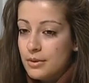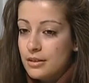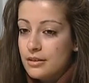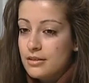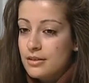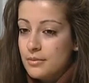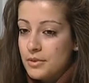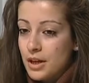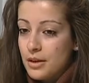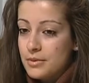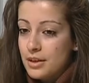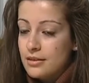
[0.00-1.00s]
but
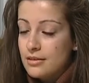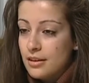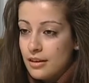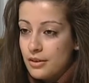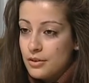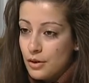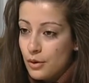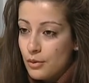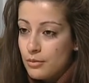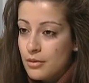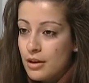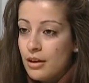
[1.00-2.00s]
sometimes I stay at
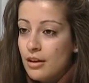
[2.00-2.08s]
home